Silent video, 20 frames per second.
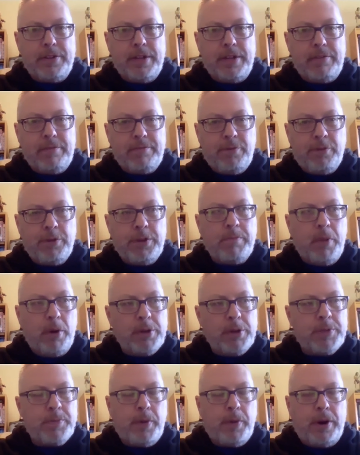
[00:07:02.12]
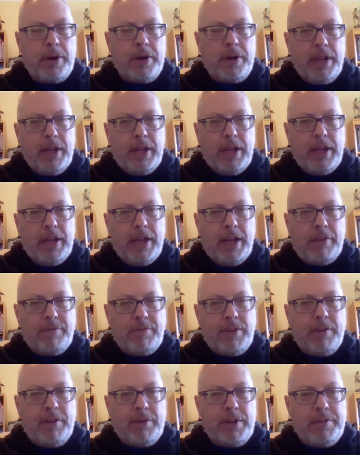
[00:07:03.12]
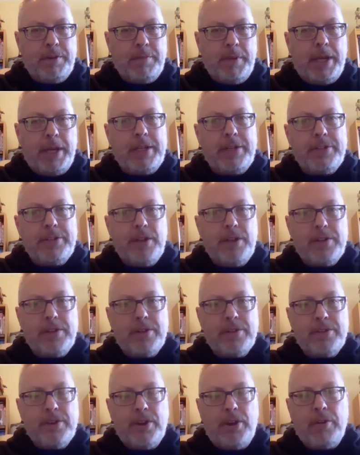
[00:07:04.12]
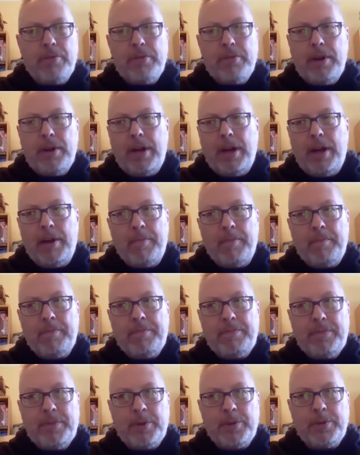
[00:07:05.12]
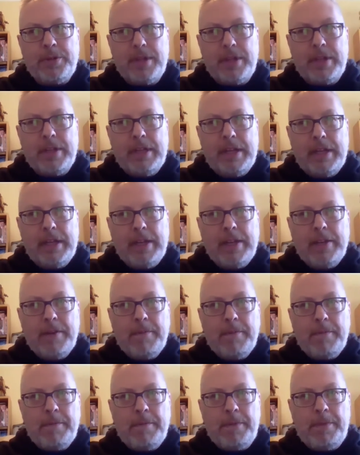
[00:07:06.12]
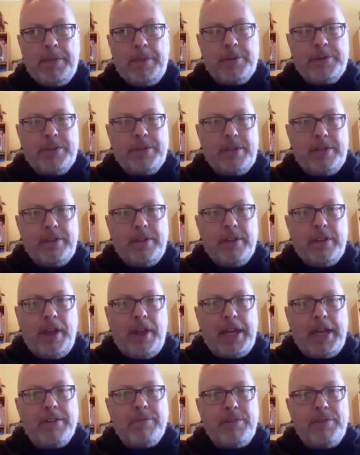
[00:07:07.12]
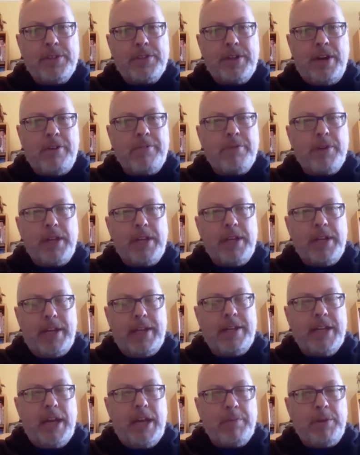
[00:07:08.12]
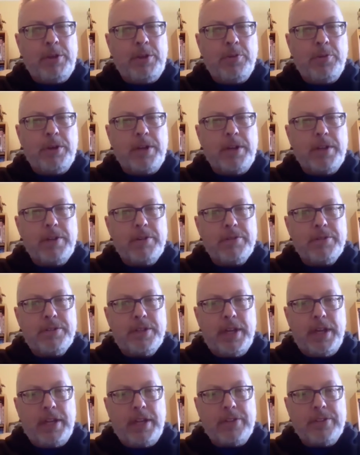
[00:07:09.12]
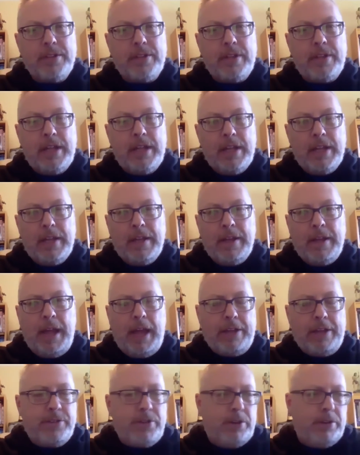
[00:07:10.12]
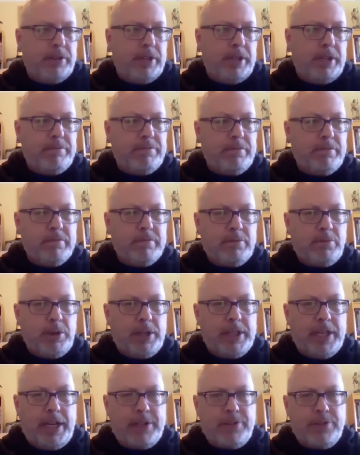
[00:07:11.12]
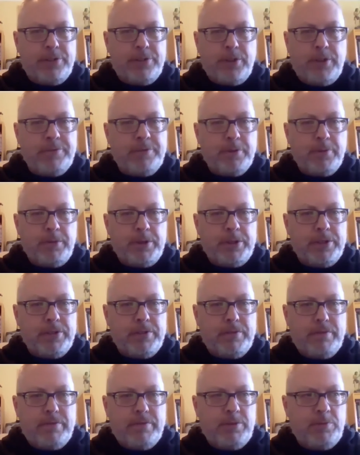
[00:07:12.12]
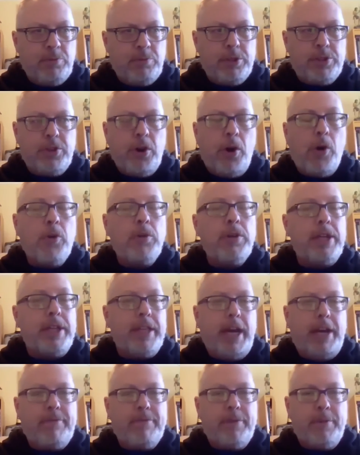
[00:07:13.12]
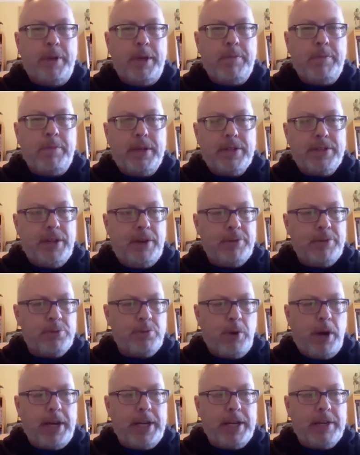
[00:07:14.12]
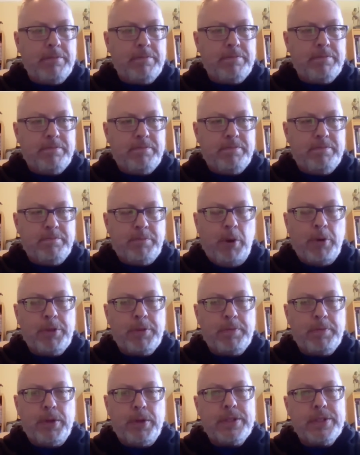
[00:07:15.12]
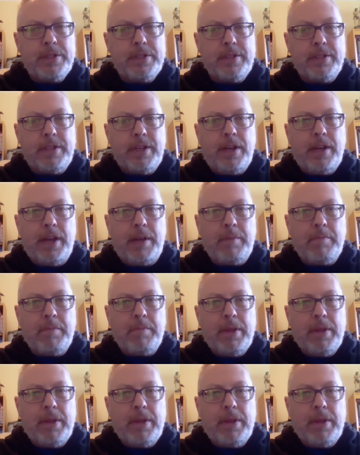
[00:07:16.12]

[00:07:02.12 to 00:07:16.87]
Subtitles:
that, for the most part, have never even met each other. So there's a delight of discovery anytime you do one of those things. And certainly Green Lantern Surfer was totally that for me because I was writing both books at the time.